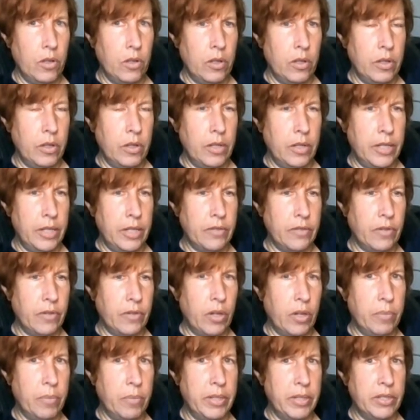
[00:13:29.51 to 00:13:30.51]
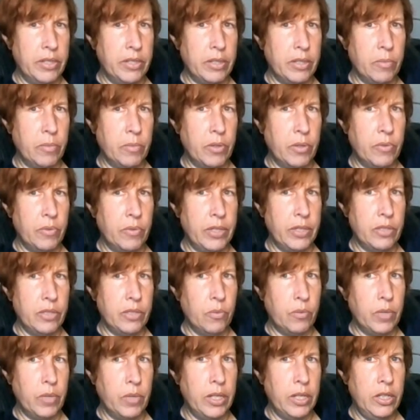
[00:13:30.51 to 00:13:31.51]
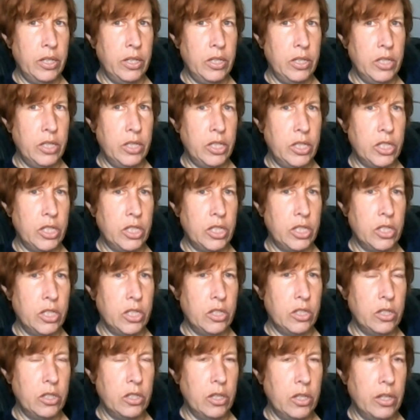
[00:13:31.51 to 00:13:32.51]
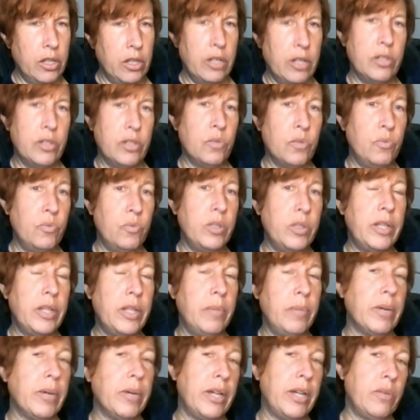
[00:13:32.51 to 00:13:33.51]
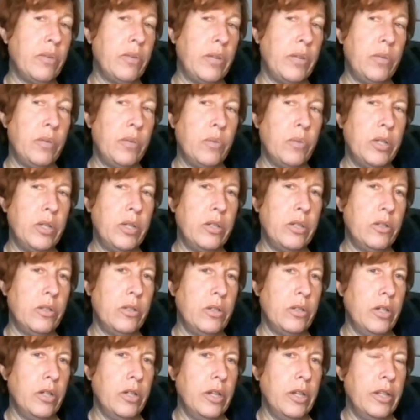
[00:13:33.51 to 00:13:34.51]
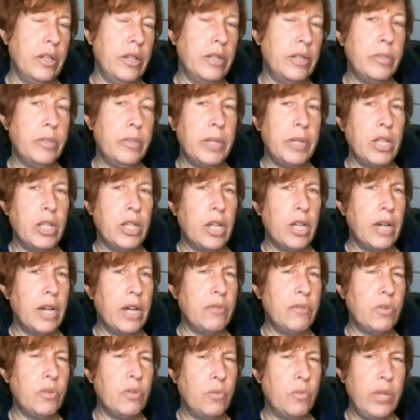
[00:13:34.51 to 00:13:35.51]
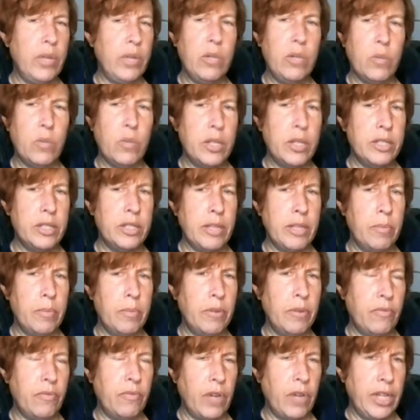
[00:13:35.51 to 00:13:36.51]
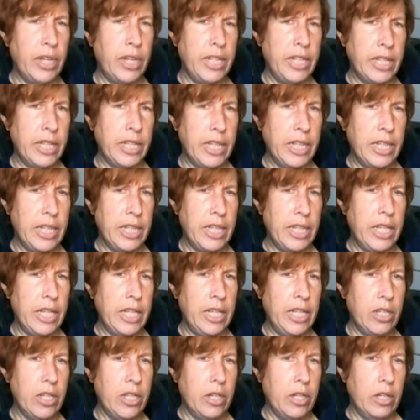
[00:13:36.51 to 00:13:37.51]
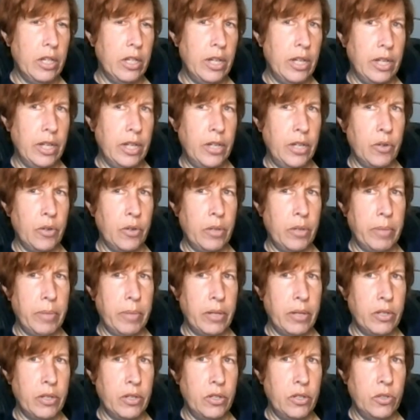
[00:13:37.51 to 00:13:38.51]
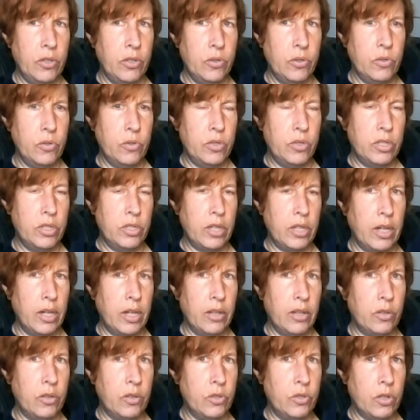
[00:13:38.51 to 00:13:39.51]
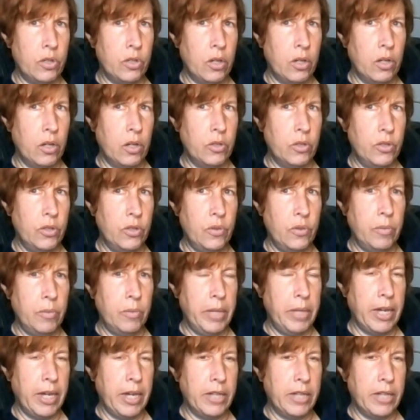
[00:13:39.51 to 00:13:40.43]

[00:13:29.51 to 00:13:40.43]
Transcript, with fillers: These have all been somewhat recent ones. There's a really bright green one. There's been a lot of green ones I've been finding lately and hearing about in the news. Uh, those are all new to me.